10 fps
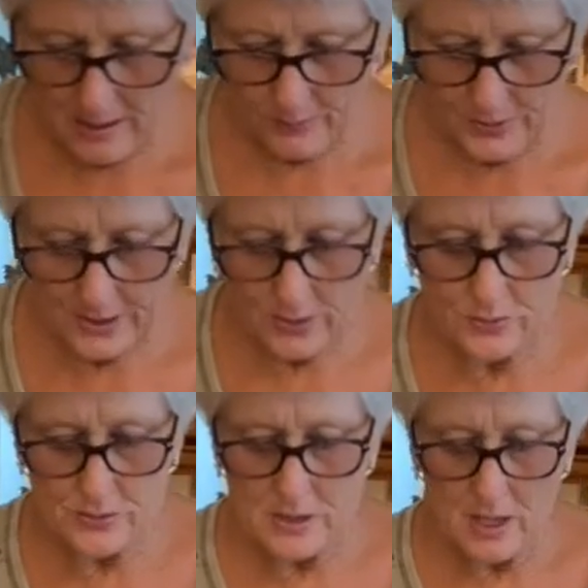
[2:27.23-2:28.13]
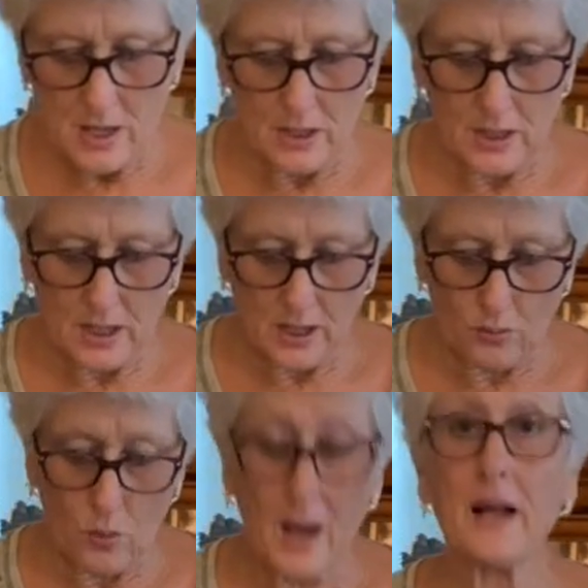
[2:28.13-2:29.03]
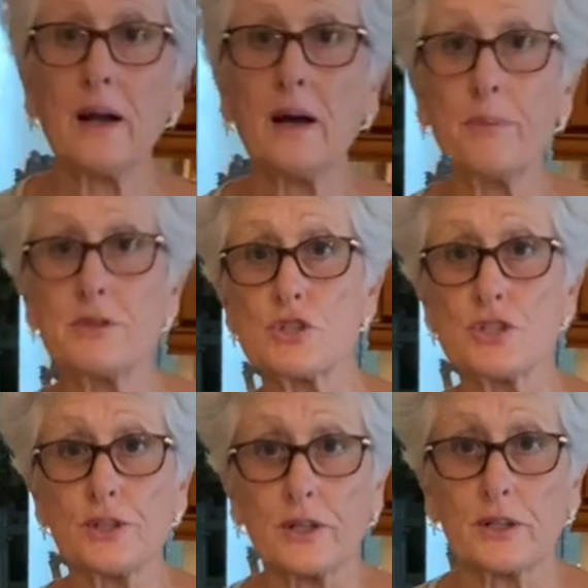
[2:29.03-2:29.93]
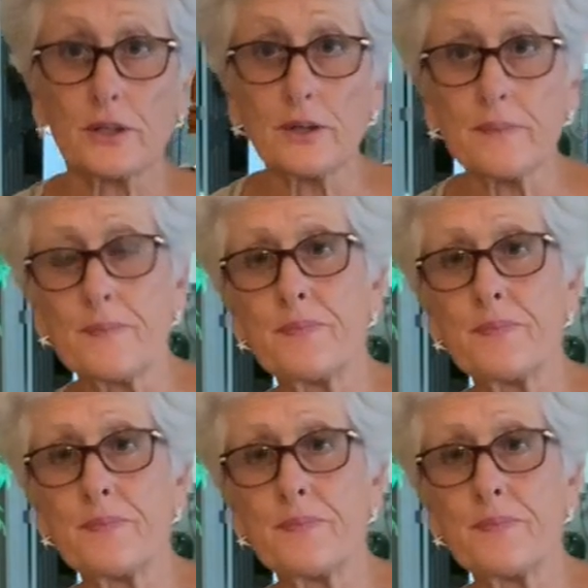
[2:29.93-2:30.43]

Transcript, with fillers: I'm gonna use uh, one cup of sugar,